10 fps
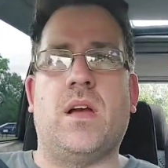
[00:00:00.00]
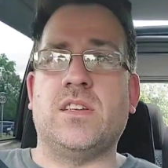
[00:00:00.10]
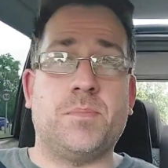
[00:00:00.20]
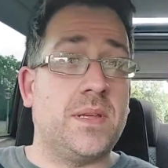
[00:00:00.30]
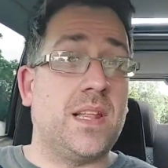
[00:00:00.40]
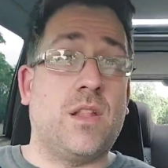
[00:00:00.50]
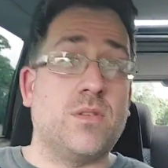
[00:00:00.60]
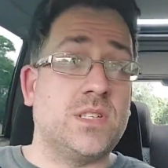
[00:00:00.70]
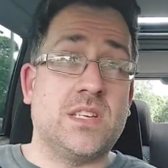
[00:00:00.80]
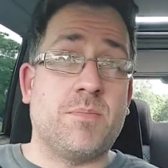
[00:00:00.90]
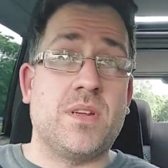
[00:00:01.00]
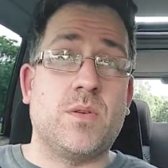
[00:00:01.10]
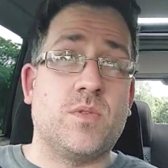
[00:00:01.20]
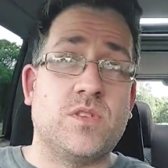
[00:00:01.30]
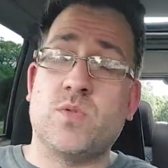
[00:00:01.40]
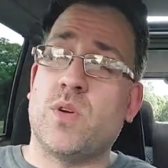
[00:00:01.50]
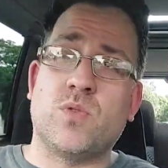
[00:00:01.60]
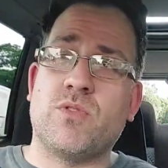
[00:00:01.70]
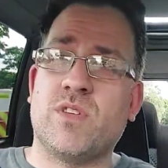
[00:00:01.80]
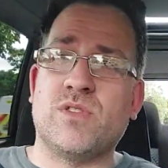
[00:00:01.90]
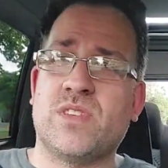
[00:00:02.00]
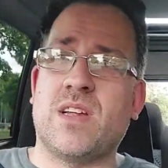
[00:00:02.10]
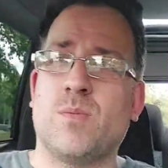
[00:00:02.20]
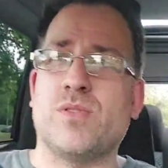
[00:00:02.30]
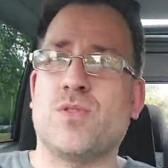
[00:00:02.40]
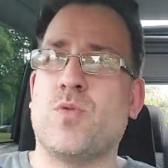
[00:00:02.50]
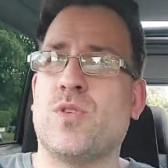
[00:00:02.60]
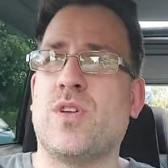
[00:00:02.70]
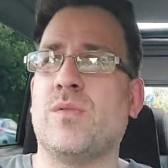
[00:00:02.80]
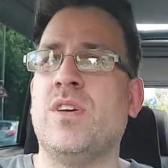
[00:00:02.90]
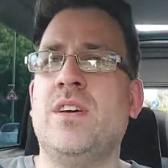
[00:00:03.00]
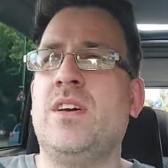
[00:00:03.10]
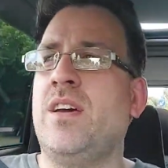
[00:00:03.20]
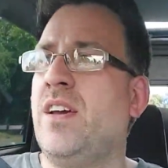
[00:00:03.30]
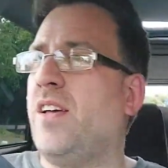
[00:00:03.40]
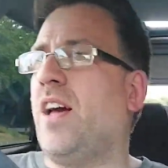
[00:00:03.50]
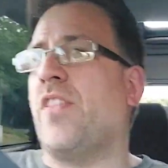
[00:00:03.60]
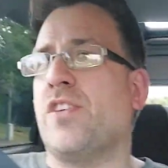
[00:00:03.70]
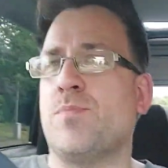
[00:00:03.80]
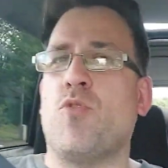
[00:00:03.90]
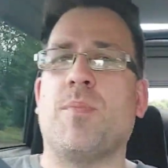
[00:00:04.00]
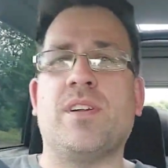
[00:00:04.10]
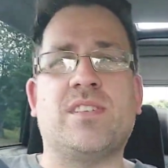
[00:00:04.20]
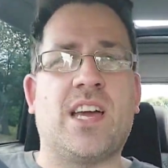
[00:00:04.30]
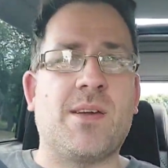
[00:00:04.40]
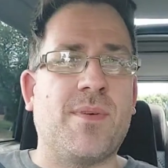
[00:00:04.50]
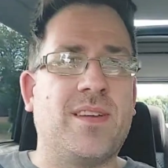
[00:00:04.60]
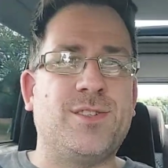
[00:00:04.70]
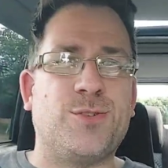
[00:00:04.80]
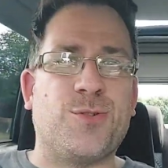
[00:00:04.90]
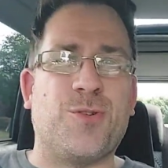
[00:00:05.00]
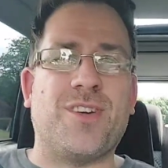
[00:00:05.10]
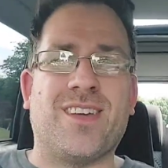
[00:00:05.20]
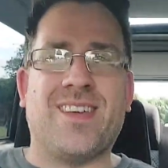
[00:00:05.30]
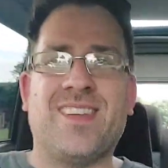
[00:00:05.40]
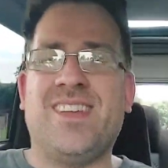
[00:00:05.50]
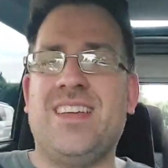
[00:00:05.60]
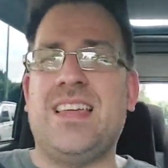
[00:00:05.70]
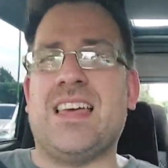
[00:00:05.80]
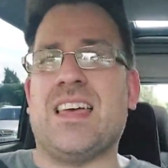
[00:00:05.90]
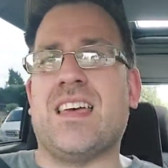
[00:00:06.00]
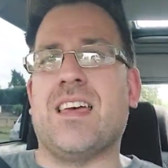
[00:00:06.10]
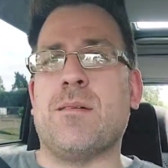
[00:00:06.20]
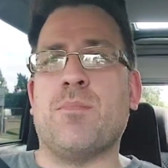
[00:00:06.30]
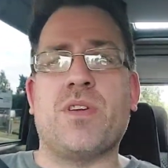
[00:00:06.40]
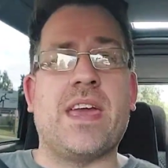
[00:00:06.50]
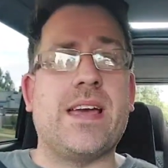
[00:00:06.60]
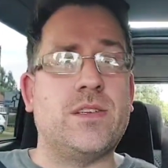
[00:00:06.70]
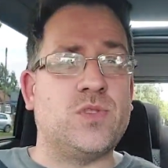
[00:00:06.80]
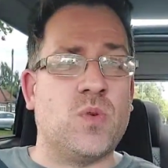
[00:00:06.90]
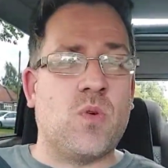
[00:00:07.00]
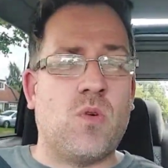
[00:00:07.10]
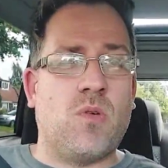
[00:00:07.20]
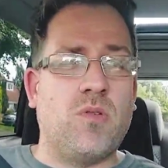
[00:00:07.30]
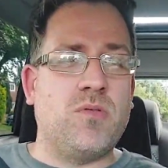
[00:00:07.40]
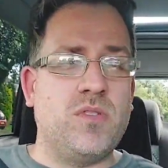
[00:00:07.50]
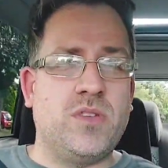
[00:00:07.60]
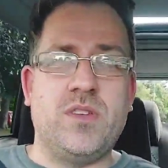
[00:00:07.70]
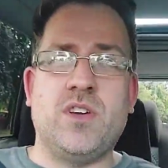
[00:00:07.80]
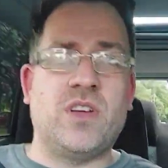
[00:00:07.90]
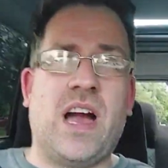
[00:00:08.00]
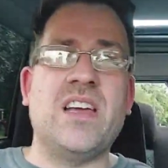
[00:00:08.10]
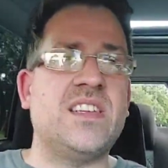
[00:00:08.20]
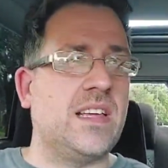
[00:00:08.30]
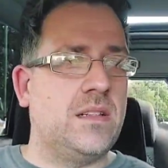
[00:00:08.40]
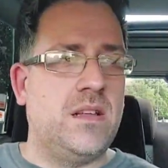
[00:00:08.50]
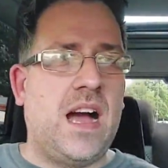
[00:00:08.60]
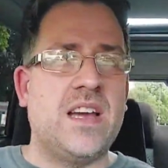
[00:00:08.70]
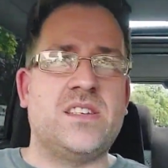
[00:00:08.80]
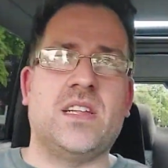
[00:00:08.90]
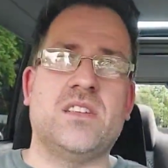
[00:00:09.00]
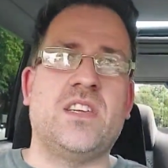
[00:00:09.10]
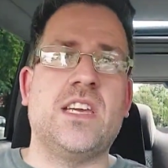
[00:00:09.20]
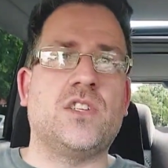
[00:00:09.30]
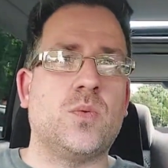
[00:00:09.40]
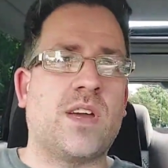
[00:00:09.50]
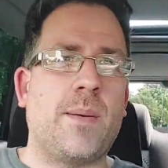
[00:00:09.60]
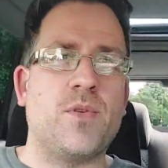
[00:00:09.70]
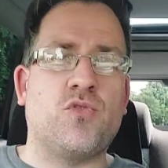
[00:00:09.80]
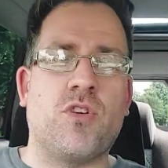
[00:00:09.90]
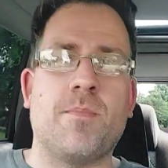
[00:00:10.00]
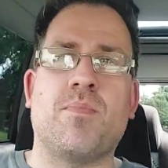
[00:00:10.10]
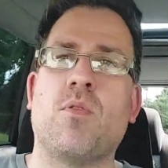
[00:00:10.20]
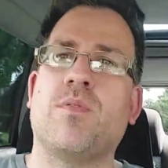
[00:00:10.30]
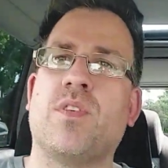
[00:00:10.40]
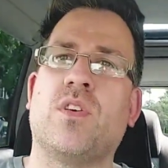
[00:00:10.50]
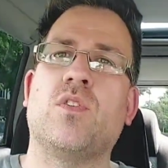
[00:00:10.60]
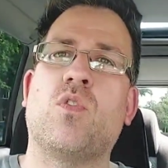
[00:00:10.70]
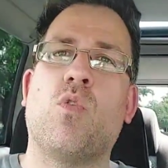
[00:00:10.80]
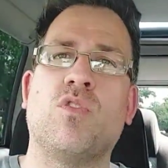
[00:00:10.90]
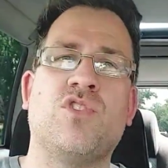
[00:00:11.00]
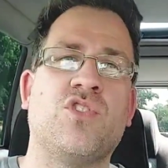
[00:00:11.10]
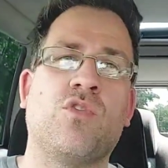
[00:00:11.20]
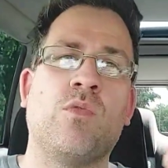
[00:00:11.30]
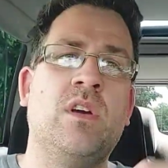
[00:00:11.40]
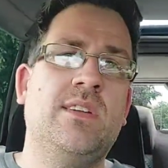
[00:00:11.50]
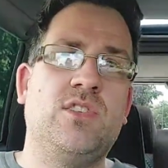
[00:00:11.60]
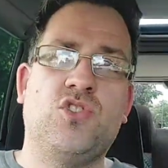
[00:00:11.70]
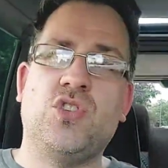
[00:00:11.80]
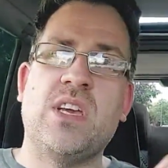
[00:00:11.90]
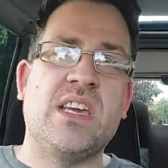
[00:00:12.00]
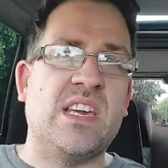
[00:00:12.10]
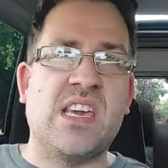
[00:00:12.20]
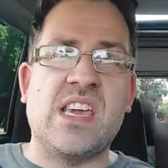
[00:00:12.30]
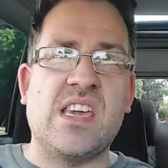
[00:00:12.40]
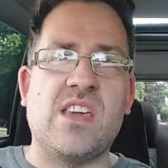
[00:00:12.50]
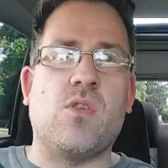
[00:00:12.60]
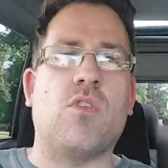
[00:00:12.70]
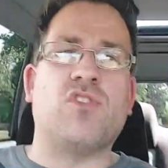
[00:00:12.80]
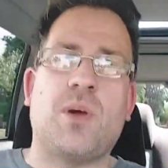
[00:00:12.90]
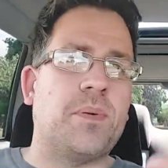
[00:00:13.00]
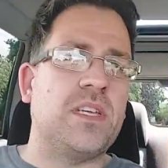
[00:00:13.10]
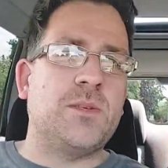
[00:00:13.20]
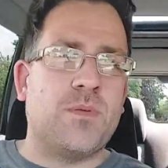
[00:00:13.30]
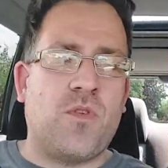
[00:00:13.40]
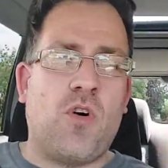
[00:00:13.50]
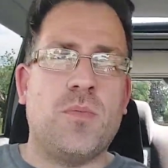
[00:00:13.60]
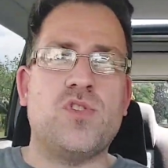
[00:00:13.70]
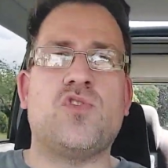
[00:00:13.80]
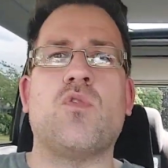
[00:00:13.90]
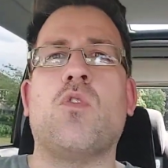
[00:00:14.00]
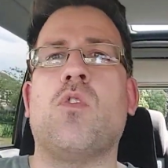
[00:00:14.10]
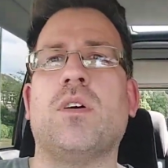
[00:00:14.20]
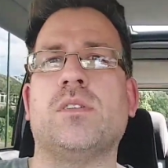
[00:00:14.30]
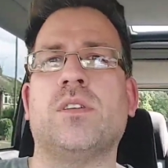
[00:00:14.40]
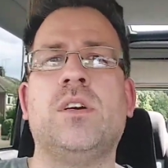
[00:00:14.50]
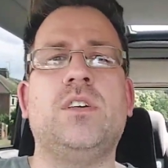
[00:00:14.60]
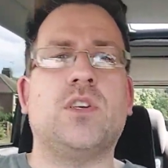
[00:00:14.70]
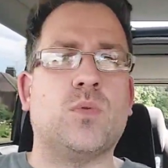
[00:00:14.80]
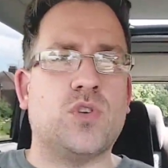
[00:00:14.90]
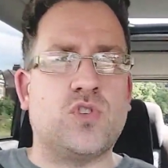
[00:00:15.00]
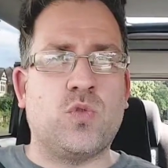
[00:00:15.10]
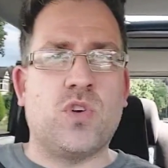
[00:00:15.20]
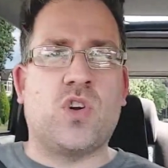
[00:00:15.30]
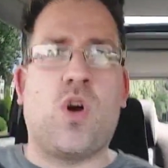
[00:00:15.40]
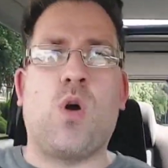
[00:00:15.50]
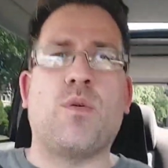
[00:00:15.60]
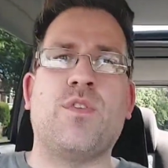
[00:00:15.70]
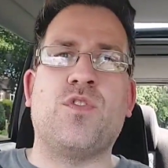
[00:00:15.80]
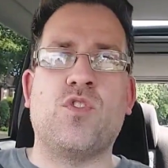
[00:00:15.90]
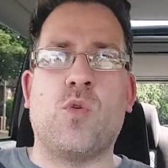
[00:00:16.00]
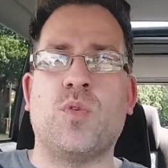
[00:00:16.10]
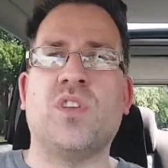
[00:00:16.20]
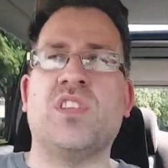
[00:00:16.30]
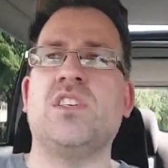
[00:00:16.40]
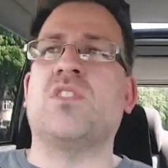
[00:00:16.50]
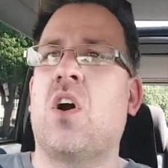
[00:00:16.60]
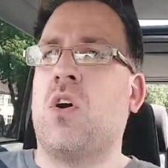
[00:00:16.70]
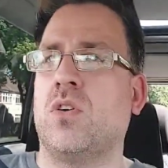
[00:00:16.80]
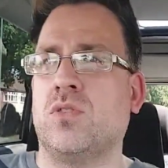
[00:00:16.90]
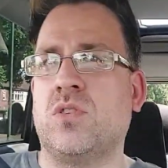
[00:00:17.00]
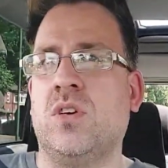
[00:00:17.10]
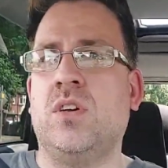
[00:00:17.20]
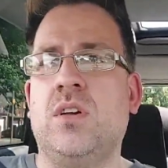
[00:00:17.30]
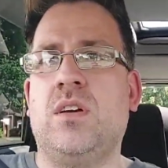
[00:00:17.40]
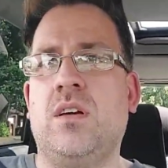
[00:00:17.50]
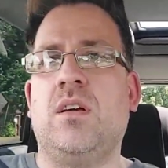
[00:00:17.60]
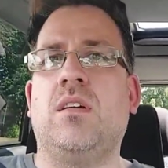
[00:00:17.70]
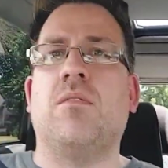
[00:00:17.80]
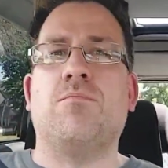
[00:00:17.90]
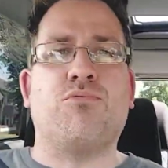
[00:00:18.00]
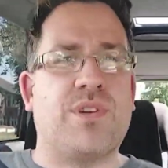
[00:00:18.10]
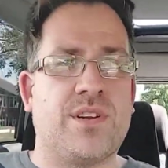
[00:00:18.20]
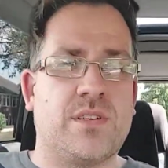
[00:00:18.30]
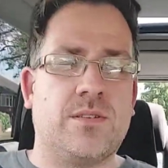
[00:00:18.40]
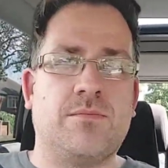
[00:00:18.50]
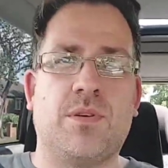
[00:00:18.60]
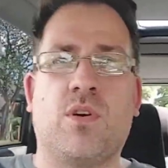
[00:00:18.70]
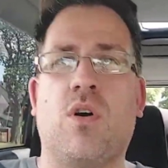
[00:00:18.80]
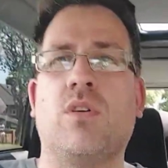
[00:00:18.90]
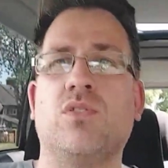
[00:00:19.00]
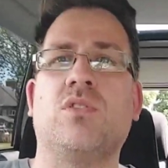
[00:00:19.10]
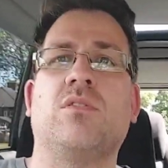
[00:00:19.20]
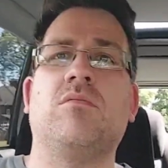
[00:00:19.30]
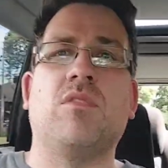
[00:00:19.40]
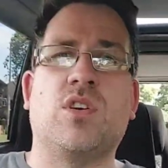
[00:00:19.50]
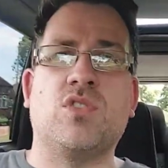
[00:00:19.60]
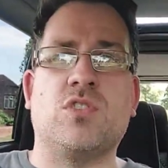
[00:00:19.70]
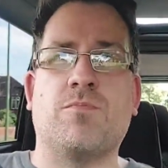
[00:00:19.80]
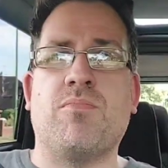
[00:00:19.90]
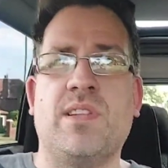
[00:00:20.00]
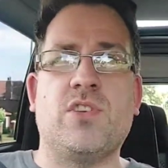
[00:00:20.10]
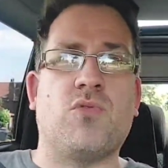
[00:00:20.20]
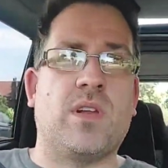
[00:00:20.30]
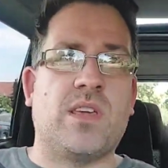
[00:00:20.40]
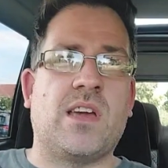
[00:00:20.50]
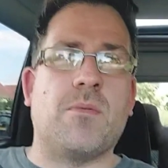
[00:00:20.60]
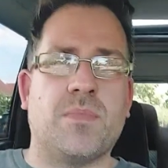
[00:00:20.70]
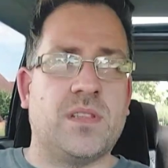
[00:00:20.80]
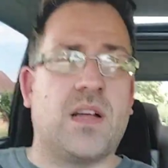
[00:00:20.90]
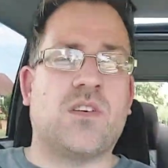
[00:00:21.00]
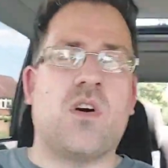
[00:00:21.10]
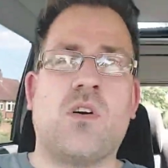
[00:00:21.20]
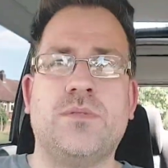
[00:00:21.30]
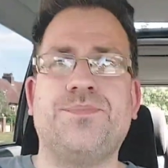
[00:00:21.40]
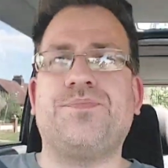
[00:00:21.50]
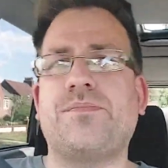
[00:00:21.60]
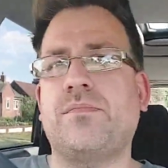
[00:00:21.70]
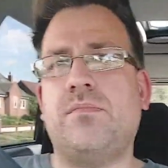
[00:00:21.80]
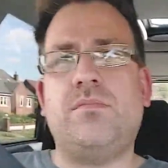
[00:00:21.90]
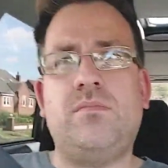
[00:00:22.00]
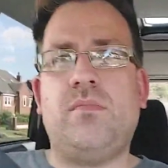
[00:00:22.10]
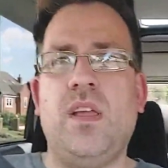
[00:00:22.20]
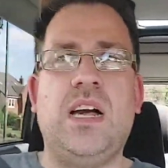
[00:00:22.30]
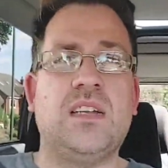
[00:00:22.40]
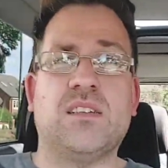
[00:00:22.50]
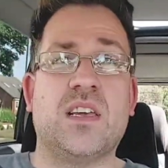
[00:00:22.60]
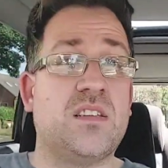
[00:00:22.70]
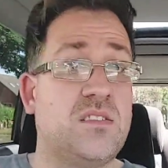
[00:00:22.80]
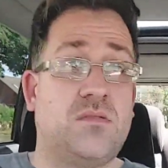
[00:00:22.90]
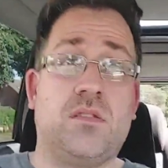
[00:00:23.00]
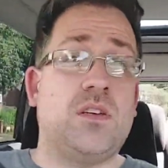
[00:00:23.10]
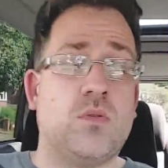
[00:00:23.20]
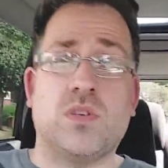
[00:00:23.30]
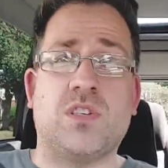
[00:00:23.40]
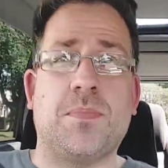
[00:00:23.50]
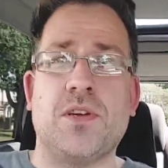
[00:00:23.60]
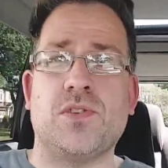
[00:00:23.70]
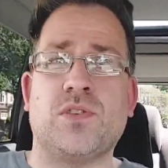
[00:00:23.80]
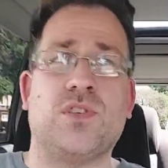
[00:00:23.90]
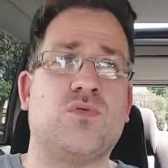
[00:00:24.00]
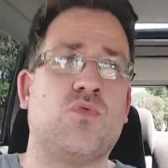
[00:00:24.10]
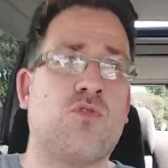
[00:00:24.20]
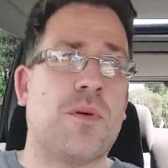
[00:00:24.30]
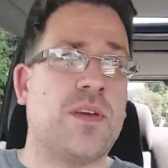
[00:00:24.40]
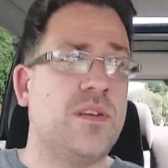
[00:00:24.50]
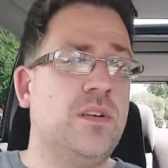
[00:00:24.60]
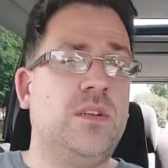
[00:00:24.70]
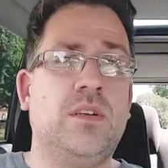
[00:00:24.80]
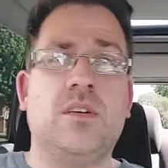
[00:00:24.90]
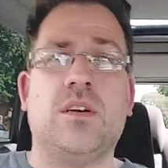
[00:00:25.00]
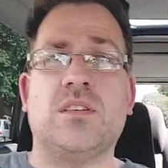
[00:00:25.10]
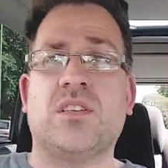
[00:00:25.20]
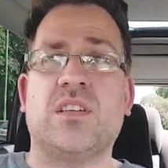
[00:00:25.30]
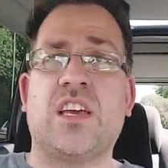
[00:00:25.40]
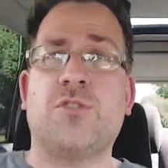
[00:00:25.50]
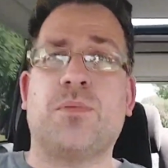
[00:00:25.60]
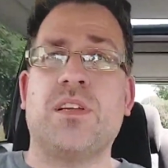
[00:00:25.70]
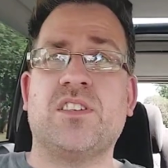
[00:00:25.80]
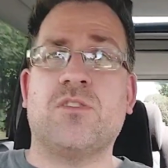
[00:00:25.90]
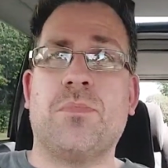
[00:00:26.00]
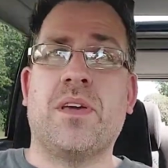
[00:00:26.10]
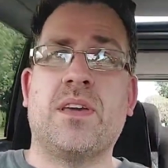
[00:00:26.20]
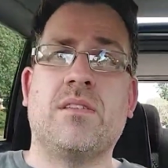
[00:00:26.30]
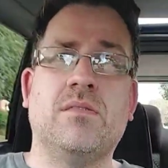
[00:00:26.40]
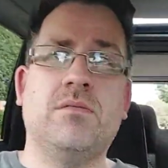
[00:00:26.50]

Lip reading: it's been that long since I've been to one, so I don't understand what's going on at this moment in time. So yeah, but yeah, so ideal to take to a camping trip, or if you're going to go to GE or a Japanese performance show and you want to show your car. If you've got one of these cars, brilliant, because you can just literally camp in that car, and it's, you know, it's spacious, it's roomy, it's a nice place to be.